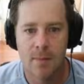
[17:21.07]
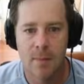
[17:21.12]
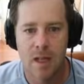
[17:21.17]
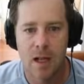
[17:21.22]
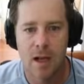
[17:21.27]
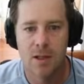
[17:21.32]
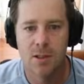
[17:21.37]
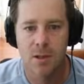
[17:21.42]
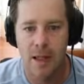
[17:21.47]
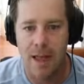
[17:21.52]

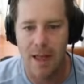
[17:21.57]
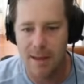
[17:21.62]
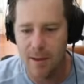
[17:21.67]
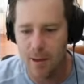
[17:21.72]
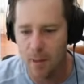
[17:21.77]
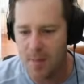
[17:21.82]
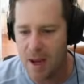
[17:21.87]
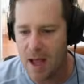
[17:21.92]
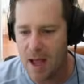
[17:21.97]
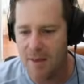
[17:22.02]
So that little
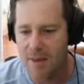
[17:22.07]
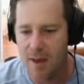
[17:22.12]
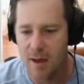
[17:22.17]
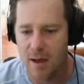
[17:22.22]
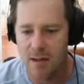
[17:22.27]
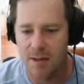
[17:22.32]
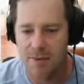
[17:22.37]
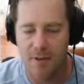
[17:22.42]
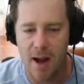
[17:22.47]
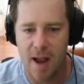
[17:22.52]
path got
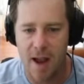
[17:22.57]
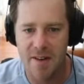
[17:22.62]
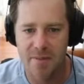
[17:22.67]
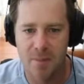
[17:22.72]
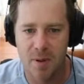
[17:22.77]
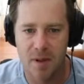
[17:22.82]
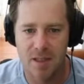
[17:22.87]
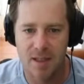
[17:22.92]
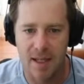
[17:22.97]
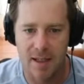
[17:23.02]
us
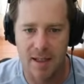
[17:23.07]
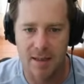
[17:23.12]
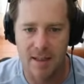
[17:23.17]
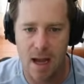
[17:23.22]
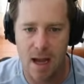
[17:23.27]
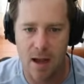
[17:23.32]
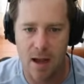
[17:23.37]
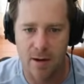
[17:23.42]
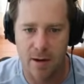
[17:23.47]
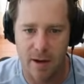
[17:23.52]
5%
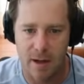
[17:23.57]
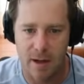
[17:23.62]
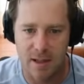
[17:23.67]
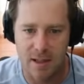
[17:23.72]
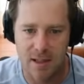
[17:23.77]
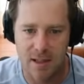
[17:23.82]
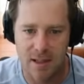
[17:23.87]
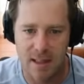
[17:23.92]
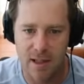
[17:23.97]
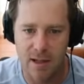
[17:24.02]
down on our
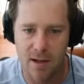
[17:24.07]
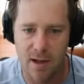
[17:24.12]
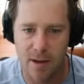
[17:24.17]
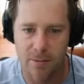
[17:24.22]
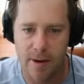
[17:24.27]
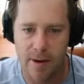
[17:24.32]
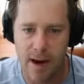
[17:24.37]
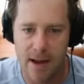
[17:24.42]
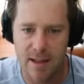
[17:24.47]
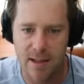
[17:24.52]
seed
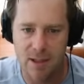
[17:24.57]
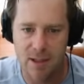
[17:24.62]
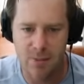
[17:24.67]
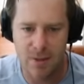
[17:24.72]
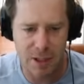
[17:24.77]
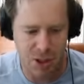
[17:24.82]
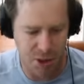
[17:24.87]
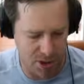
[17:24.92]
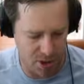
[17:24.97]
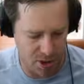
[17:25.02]
already. So we
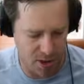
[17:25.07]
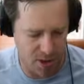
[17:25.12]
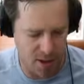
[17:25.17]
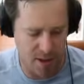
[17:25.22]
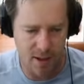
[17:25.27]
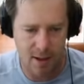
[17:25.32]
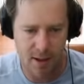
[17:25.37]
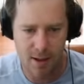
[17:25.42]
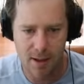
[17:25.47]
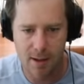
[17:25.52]
should,
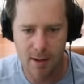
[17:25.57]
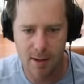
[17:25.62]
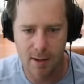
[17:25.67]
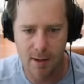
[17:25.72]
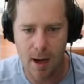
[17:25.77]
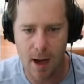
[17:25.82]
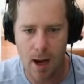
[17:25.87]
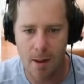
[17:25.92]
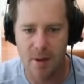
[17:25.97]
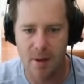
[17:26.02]

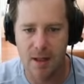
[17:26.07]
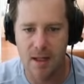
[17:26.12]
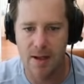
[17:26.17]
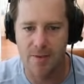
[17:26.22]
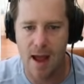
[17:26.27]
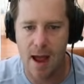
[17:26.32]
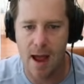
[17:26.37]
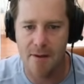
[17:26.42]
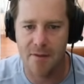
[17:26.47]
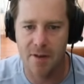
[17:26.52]
I believe,
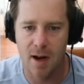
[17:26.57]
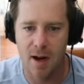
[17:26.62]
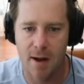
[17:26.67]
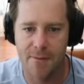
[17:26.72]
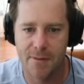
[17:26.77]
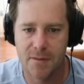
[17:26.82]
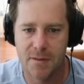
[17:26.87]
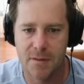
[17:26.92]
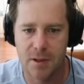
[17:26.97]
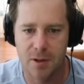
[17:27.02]
have
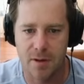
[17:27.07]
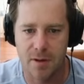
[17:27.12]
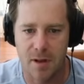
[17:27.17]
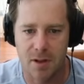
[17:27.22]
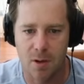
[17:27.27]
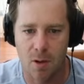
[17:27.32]
enough to do this whole